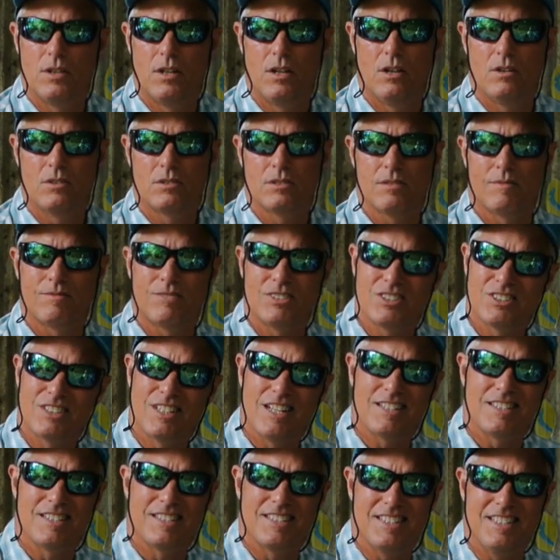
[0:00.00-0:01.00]
know because I'm just
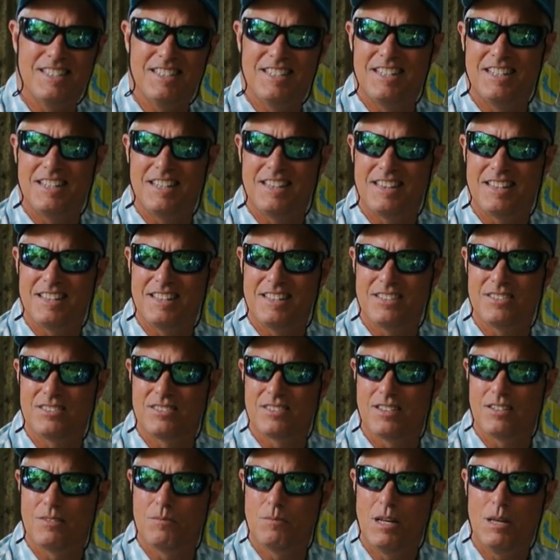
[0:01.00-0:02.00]
not seeing anything.
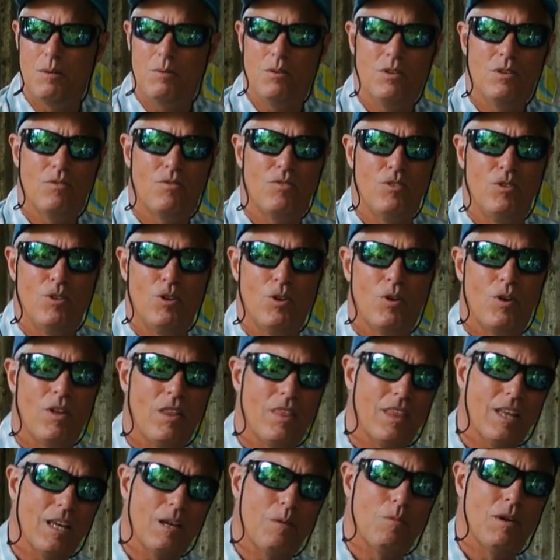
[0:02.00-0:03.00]
So maybe if you know
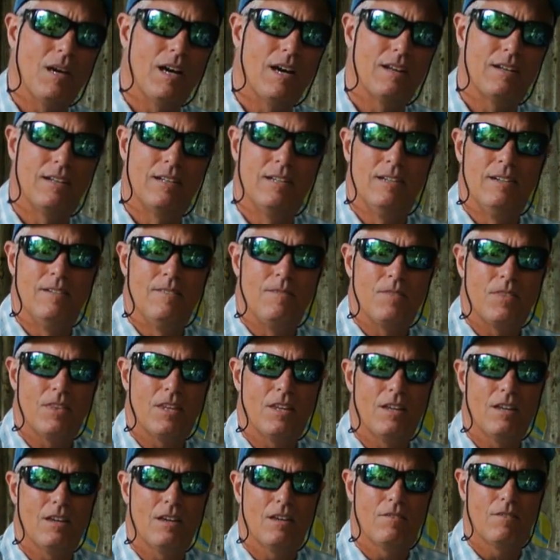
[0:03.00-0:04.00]
anything about
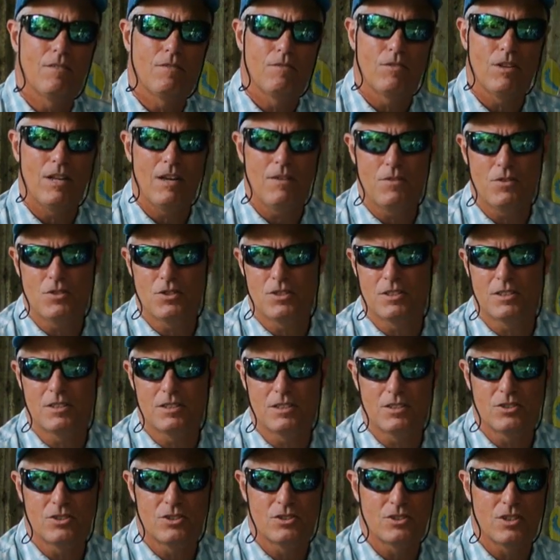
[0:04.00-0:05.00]
the fly fishing
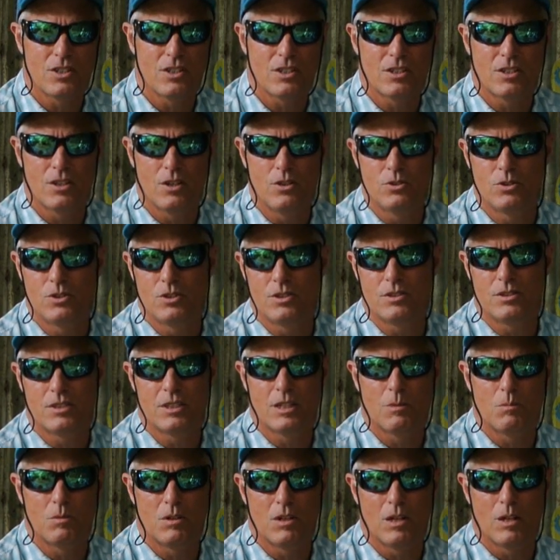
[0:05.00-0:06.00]
conditions on the coast, you can
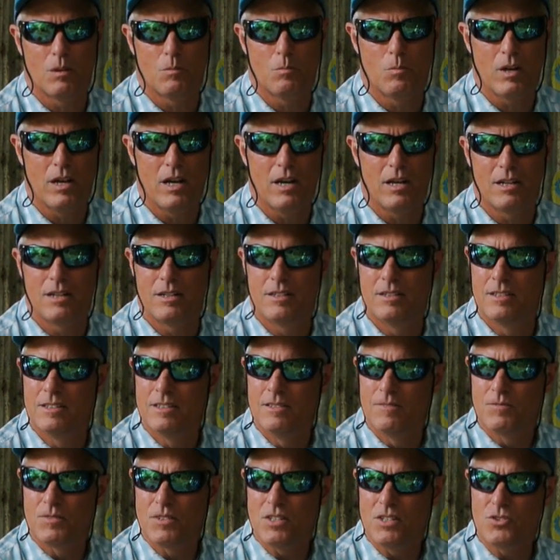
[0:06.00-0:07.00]
tell me all about it.
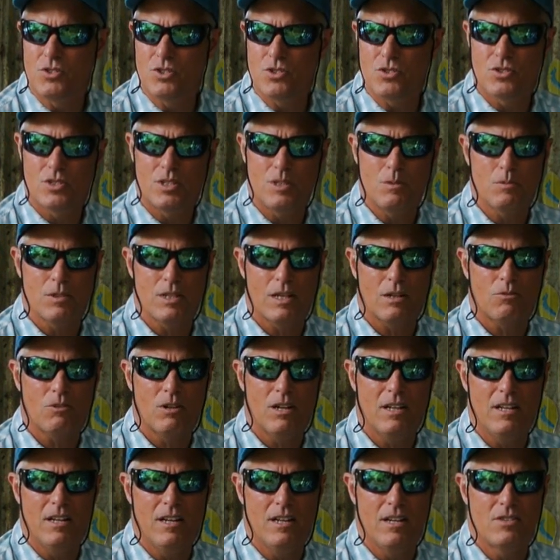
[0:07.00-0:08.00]
It just seems like
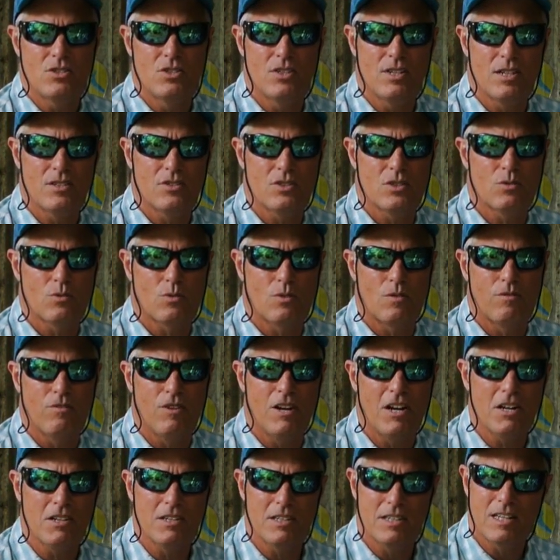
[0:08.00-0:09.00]
right now in Texas we're
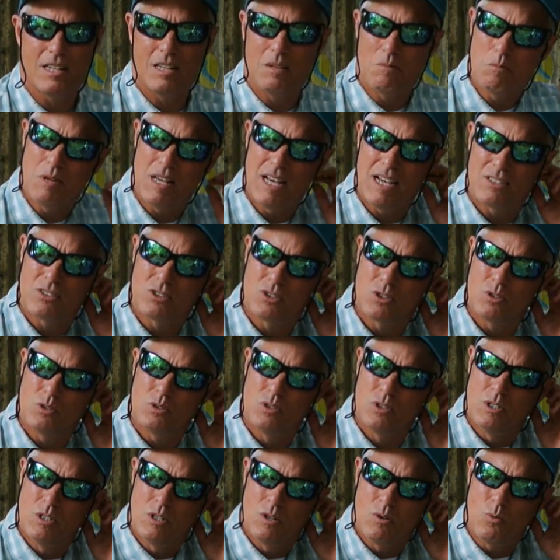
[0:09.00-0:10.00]
finally getting back to
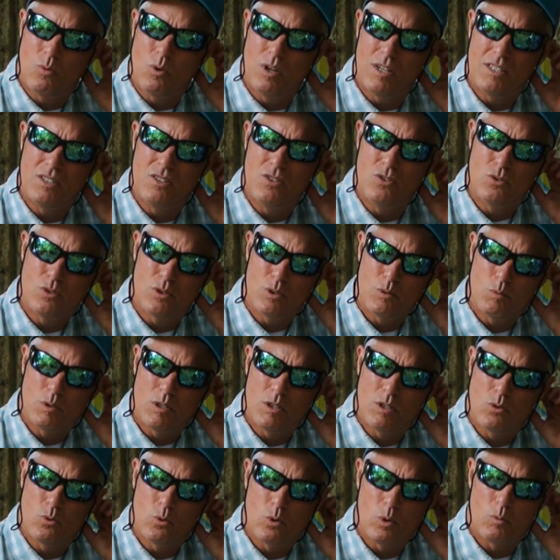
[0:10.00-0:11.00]
what used to be
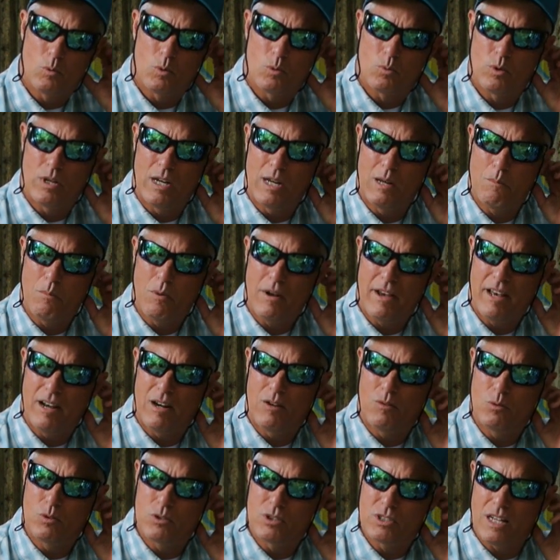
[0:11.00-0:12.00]
a normal rain
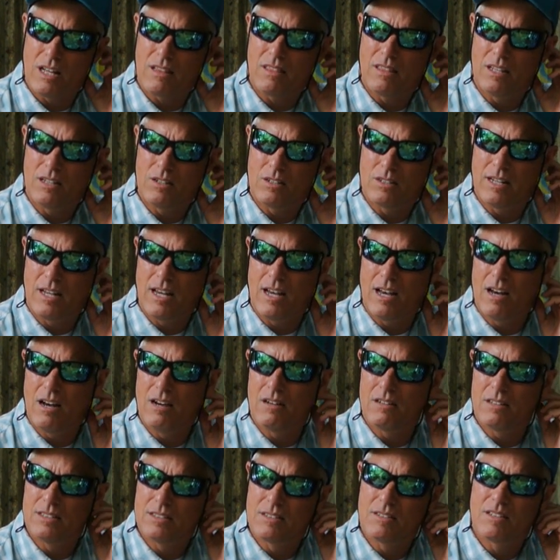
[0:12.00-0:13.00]
pattern, which I think
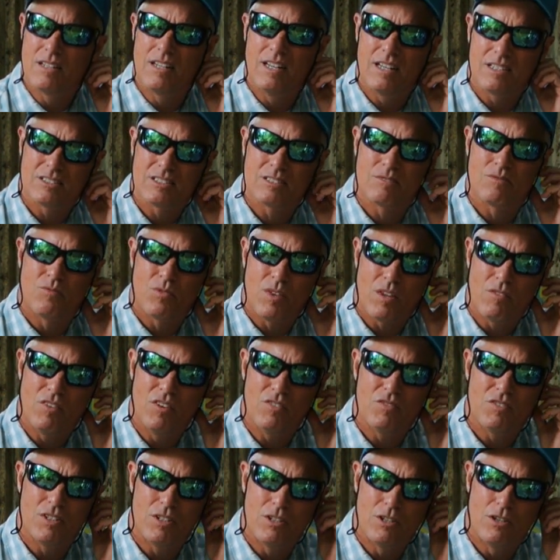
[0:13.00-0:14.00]
now in the next
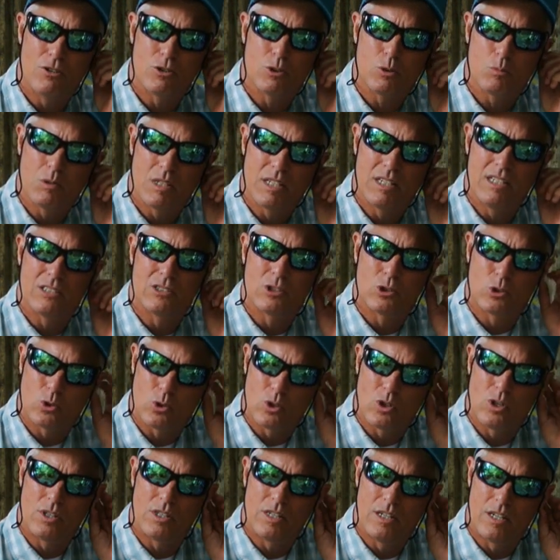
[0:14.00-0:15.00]
50 years will be an
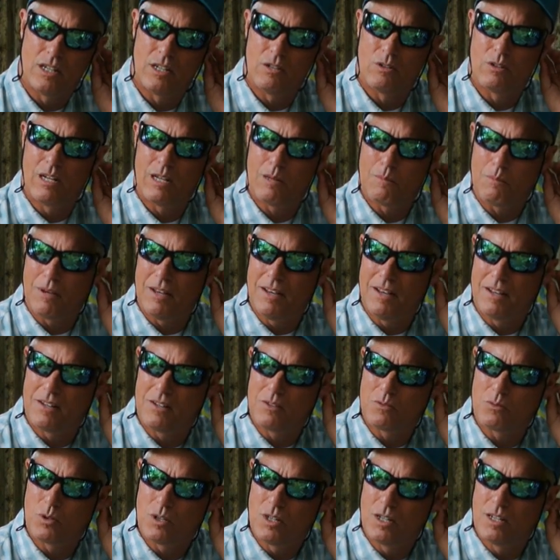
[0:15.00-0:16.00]
extraordinary rain
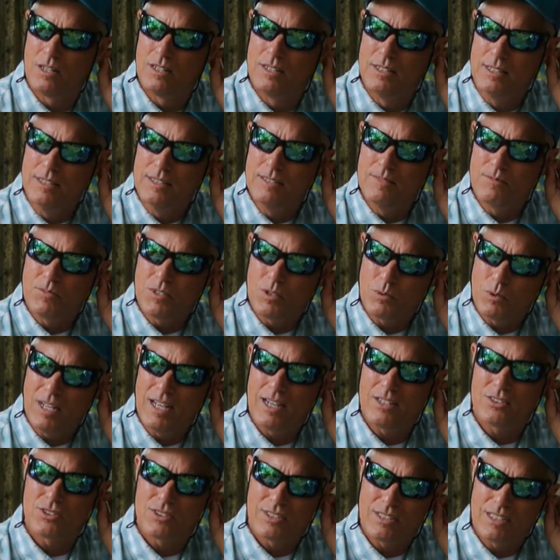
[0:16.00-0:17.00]
pattern where we
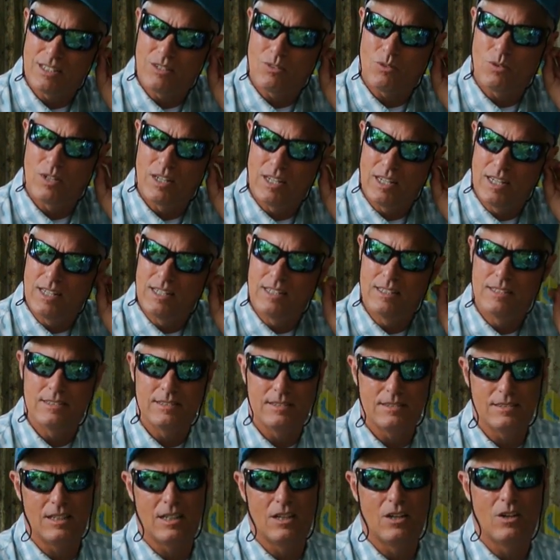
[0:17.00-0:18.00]
actually get rain,
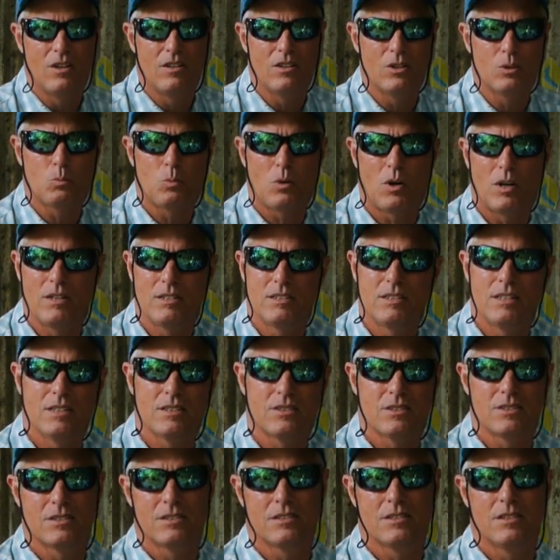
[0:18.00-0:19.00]
you know, in this part of
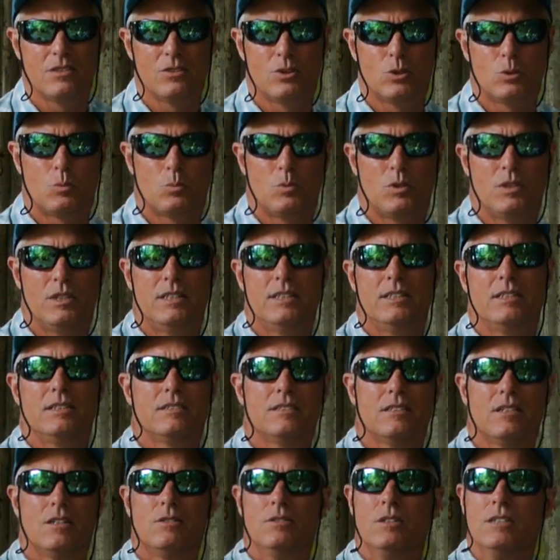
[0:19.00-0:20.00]
Texas in the spring.
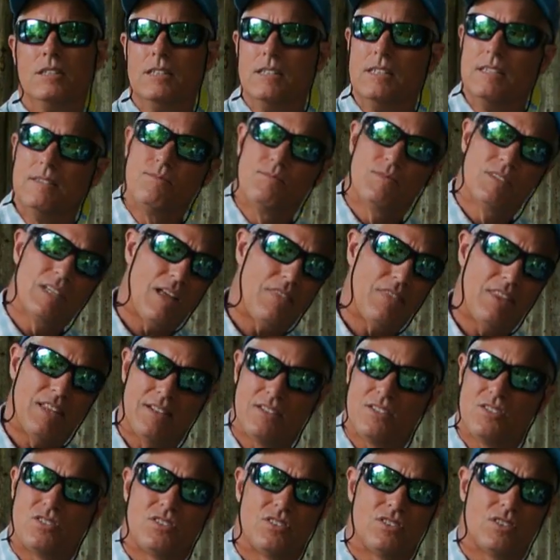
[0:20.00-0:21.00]
So I think
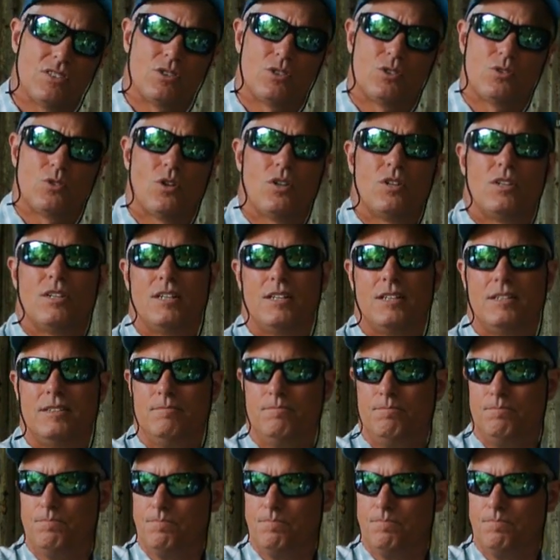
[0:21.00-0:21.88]
this is extraordinary.